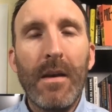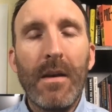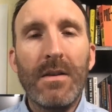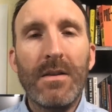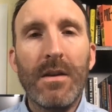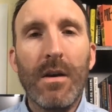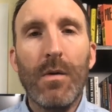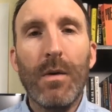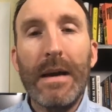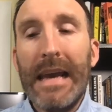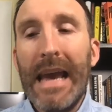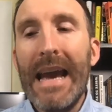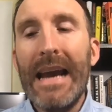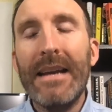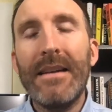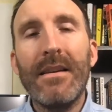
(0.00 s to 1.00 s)
So
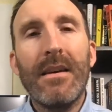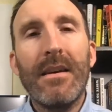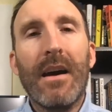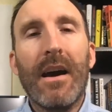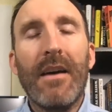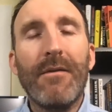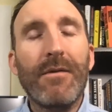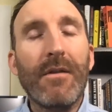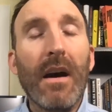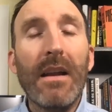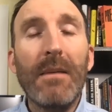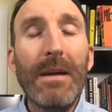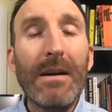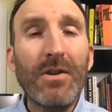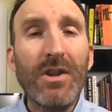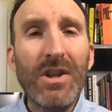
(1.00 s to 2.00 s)
again, I've got
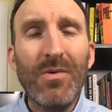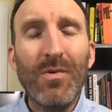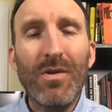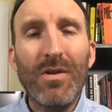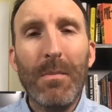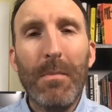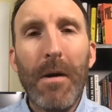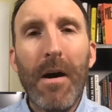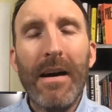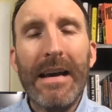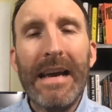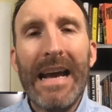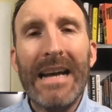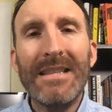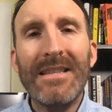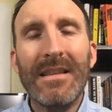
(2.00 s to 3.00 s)
about 200
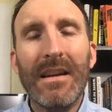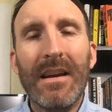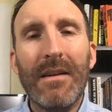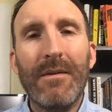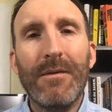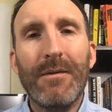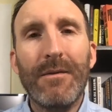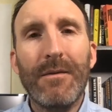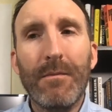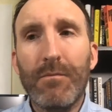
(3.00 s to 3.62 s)
podcasts that I've